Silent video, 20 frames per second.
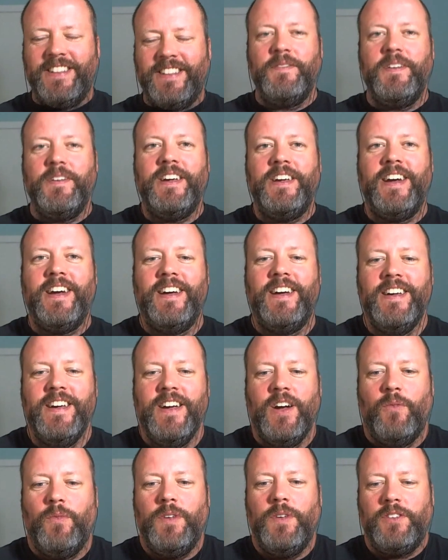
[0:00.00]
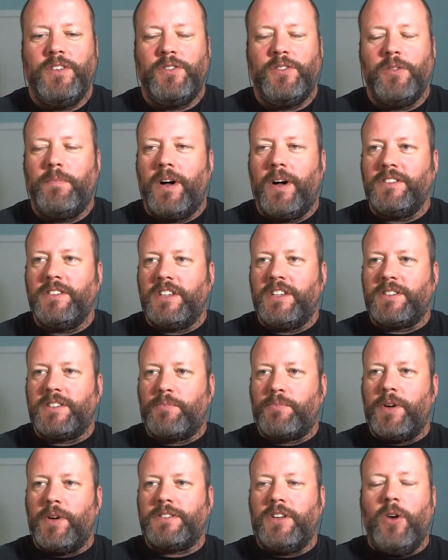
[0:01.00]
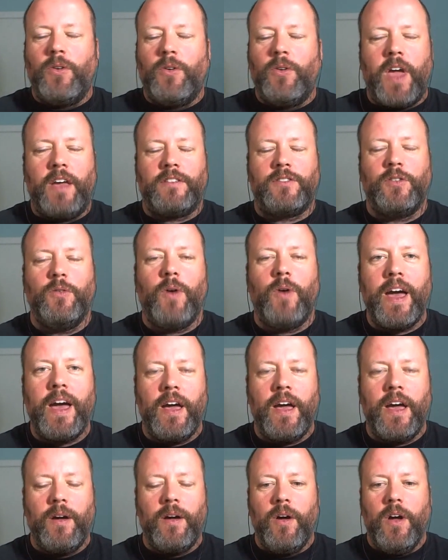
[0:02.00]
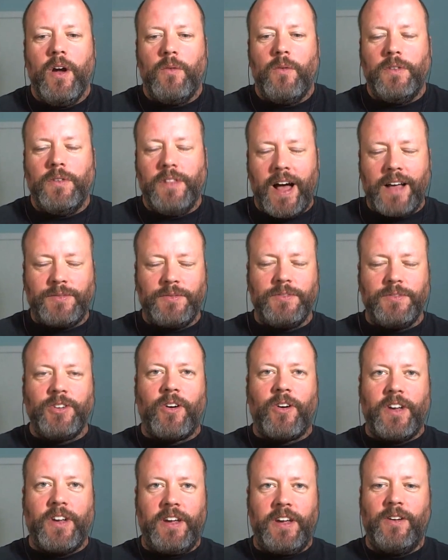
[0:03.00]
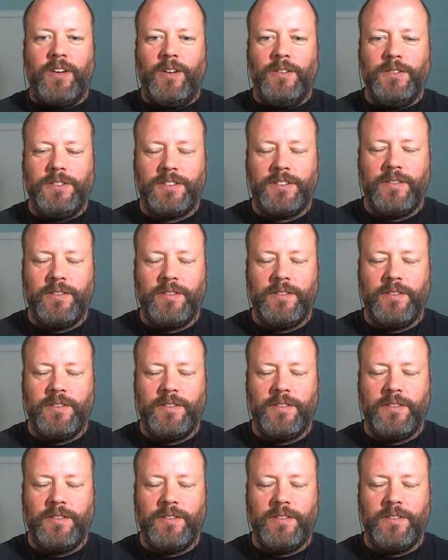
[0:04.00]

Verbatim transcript: let me uh we need to apologize to preston okay so uh, when last we saw our heroes